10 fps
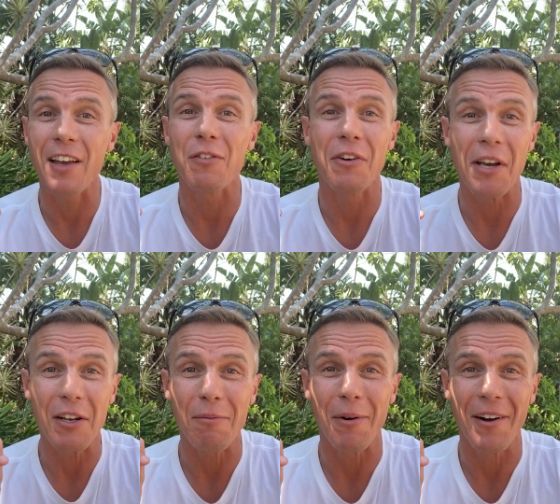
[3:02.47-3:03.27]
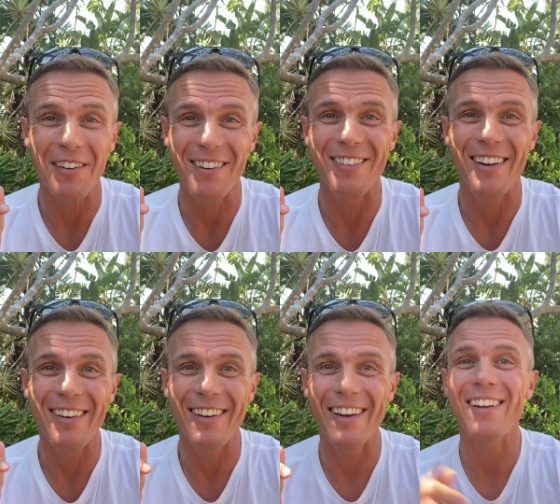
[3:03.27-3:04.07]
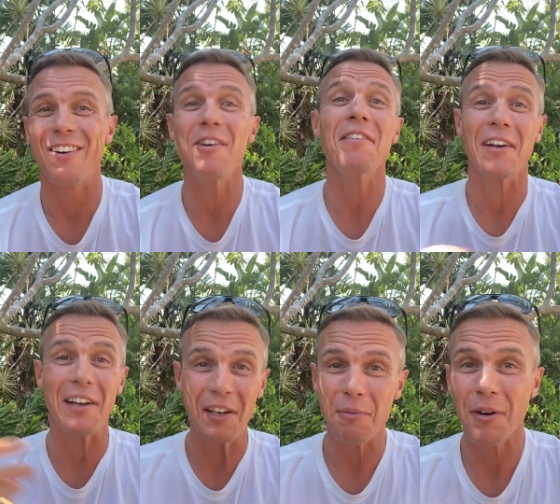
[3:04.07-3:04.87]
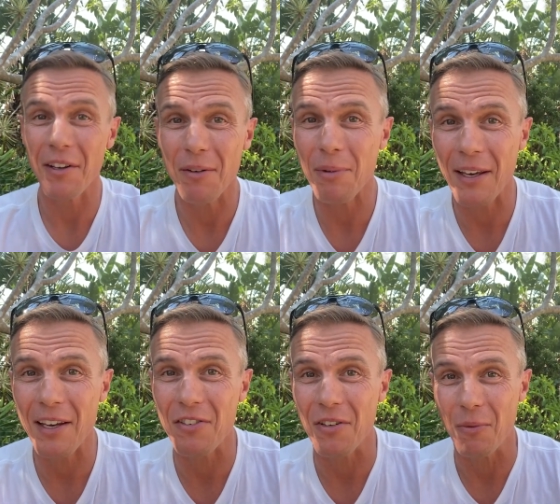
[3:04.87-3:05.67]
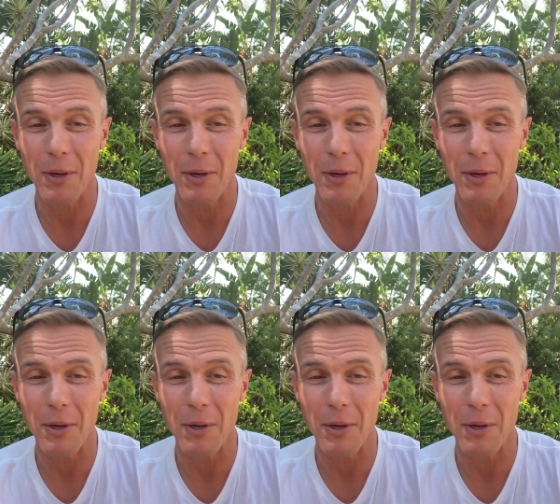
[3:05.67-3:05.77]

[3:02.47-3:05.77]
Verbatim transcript: sounds very enterprise, doesn't it? You know, like we've got an enterprise application.